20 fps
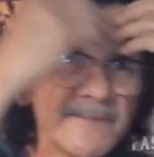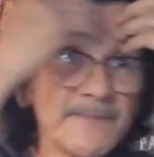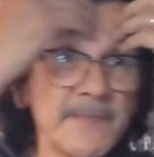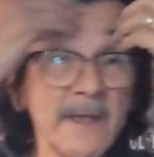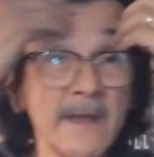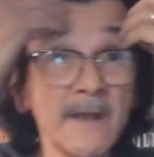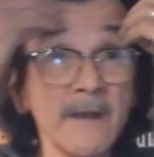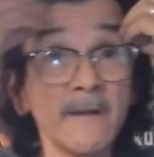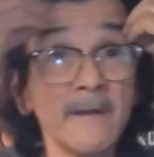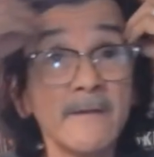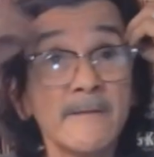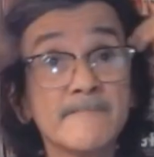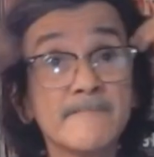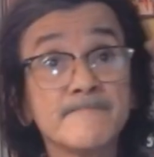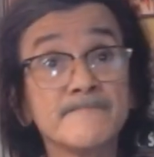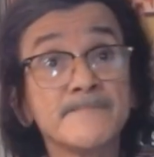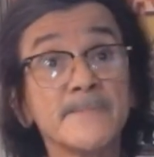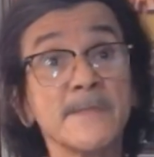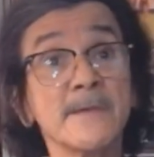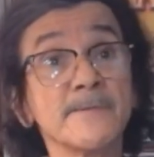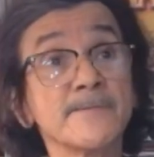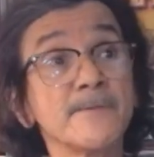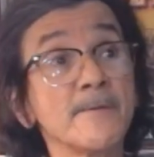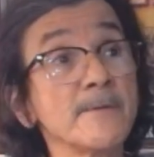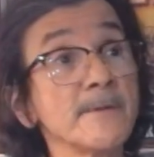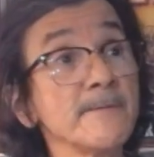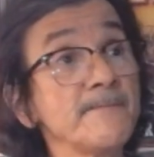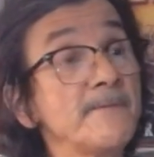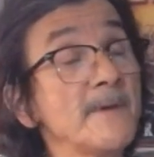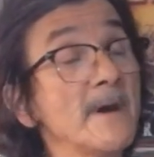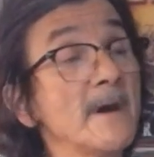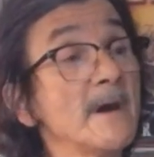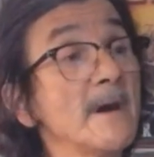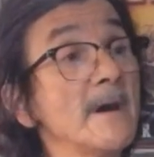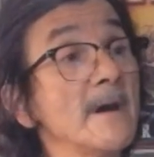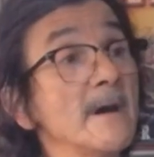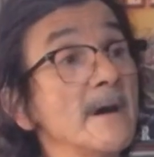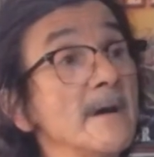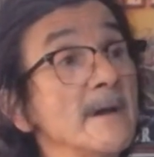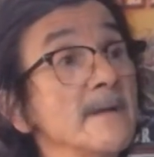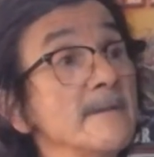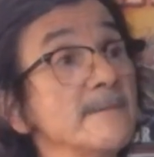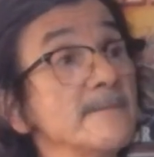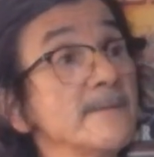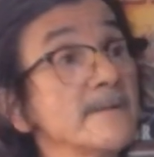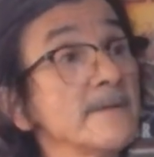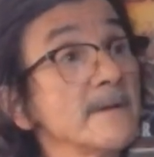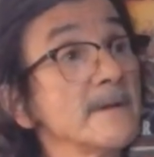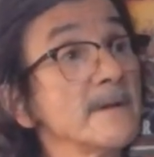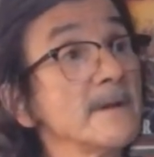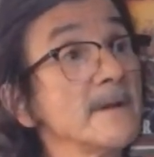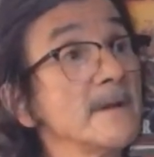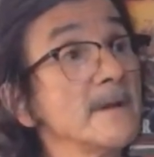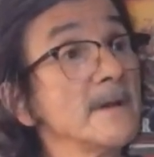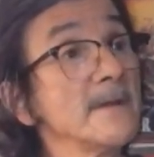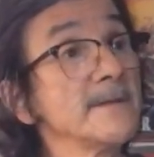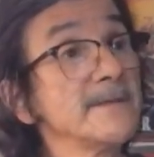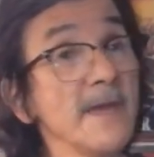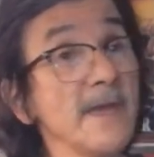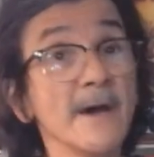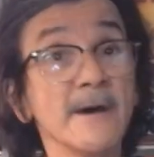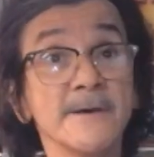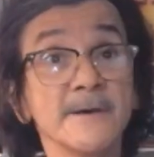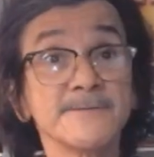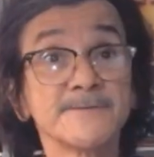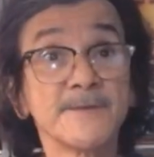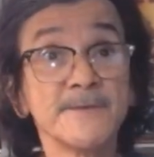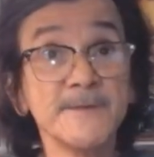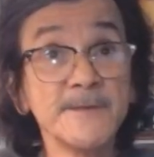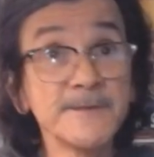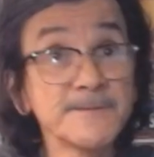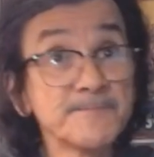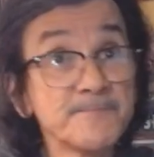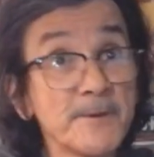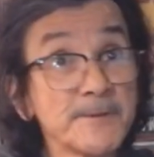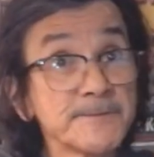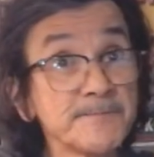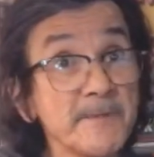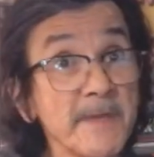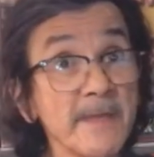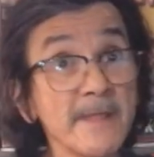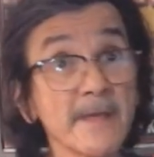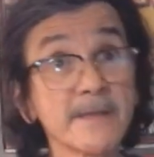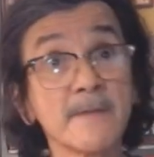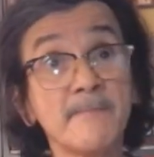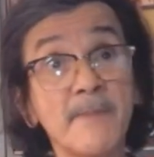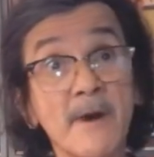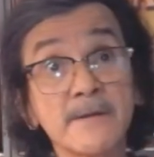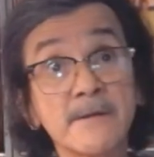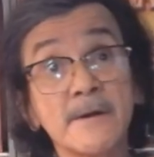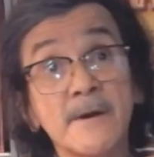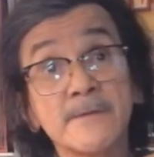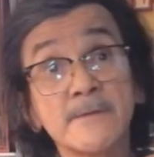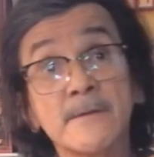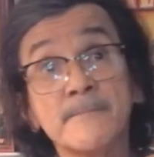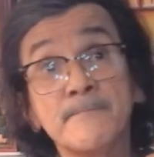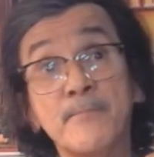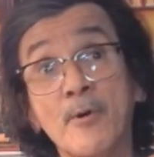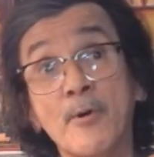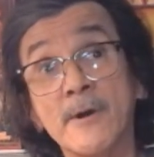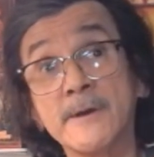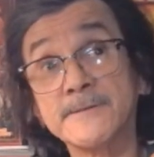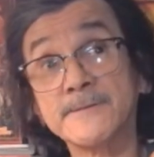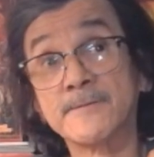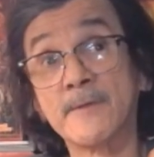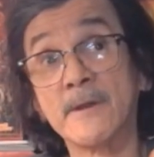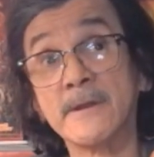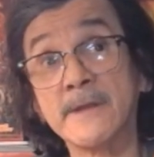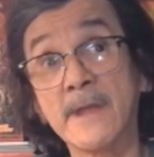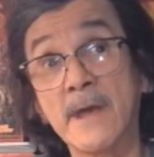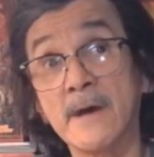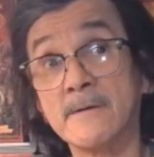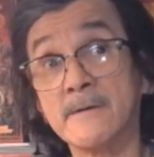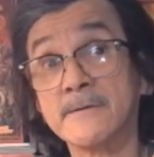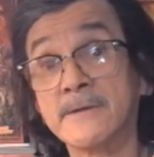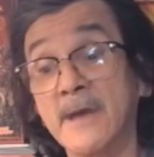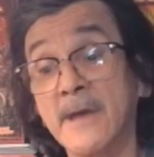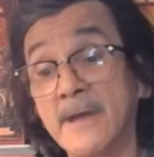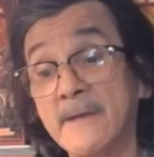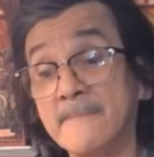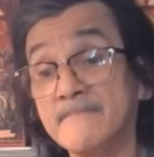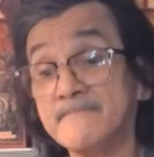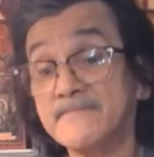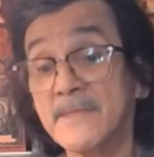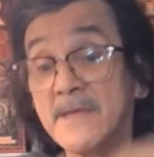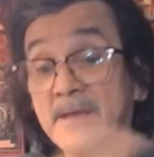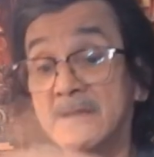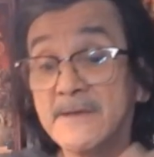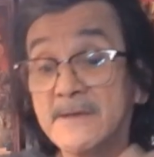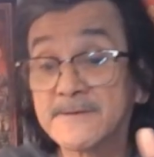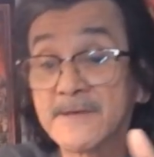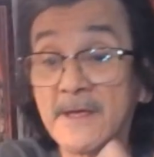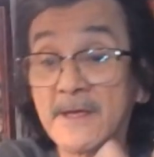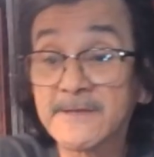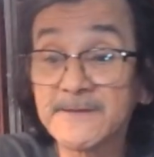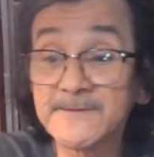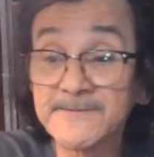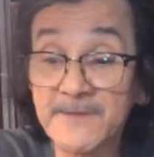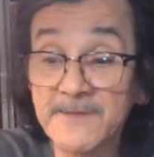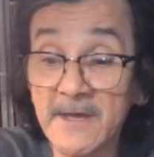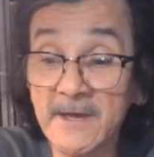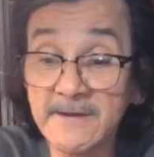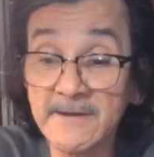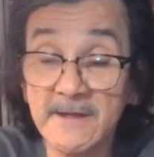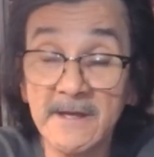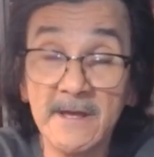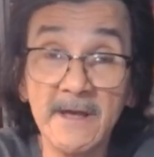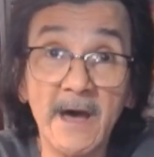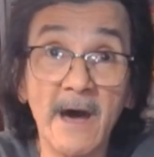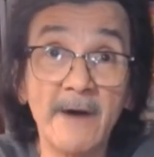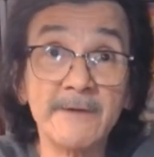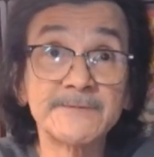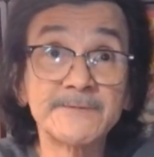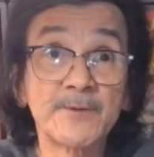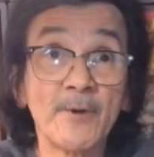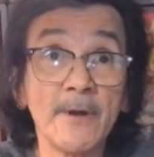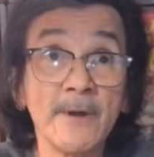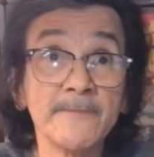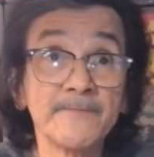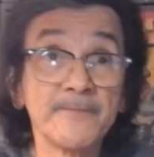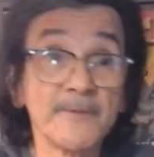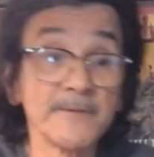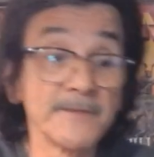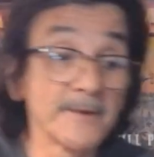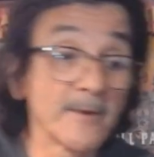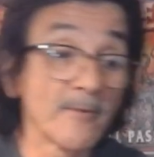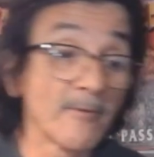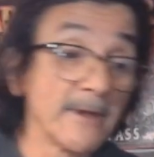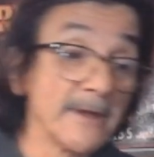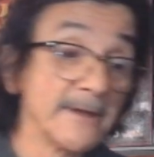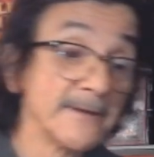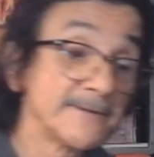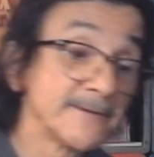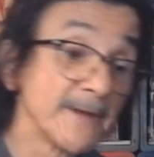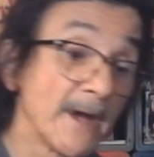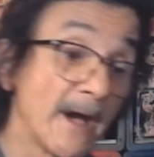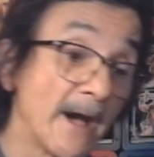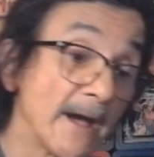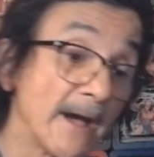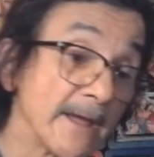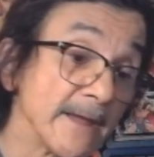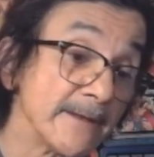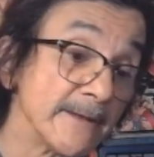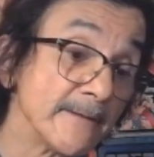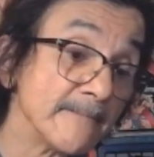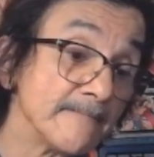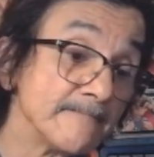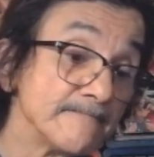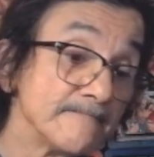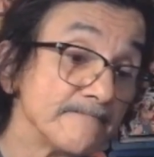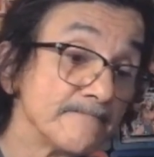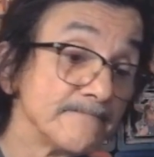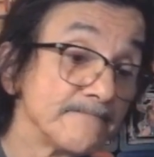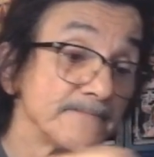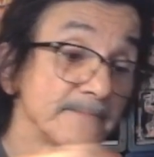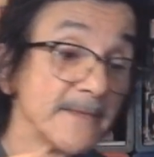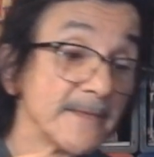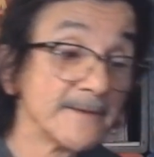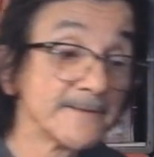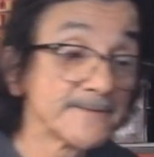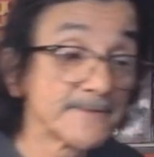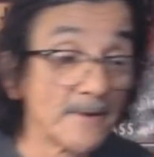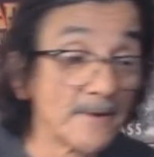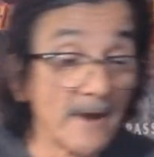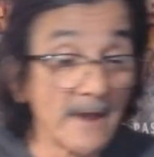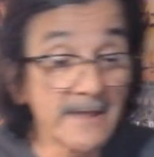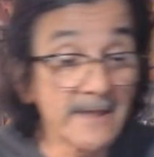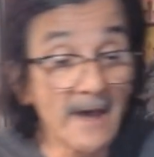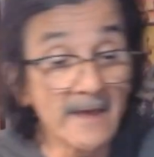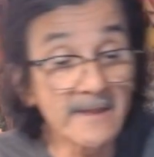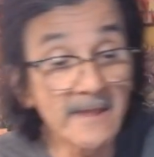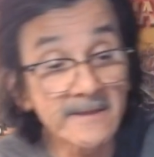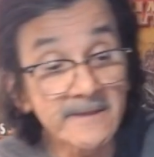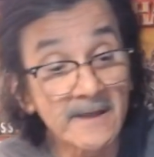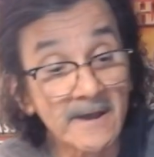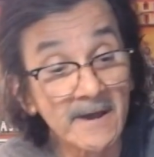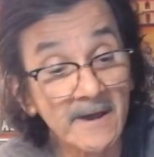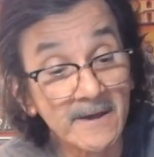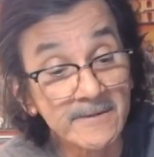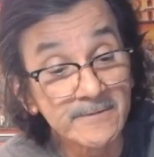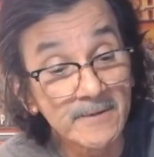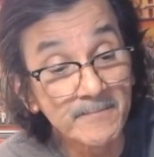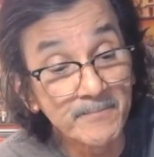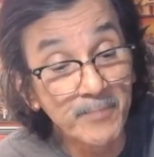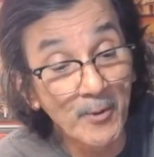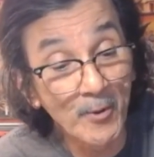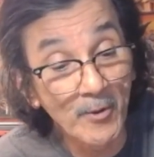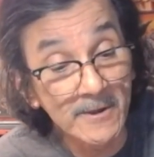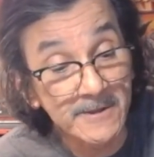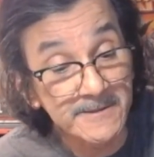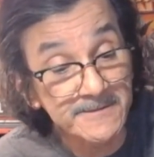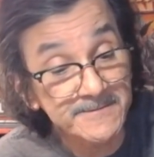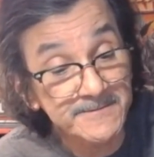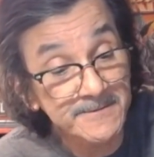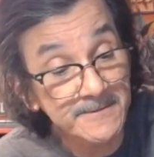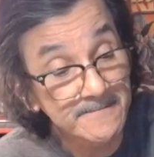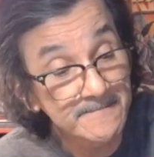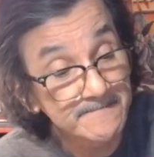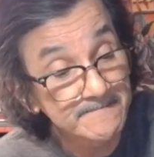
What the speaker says: there, 35. Yeah, so this puts me at like about 100 boys right now, okay? Like I said, I was going for the green tide. So I got like 100 boys.